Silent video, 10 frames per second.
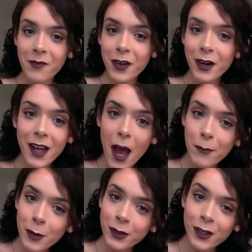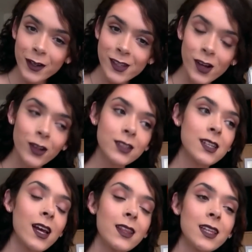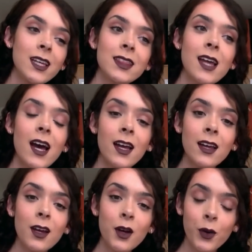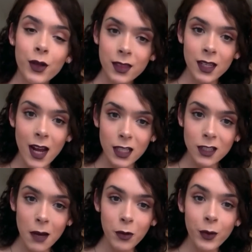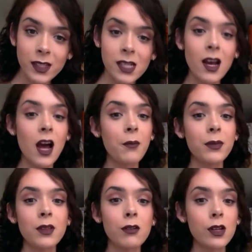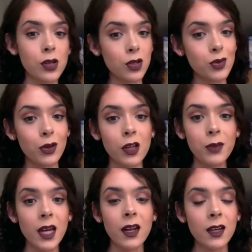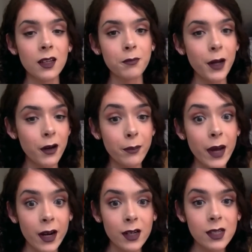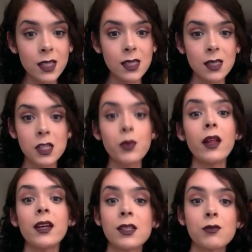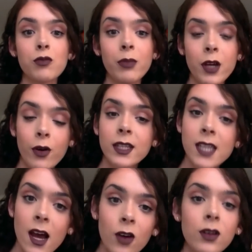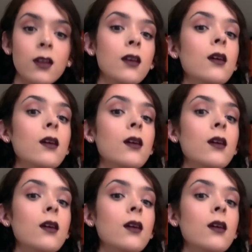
I'm very happy with the result. I think that with the next couple of weeks to come, the results will only be getting better and better since the swelling is will be going down.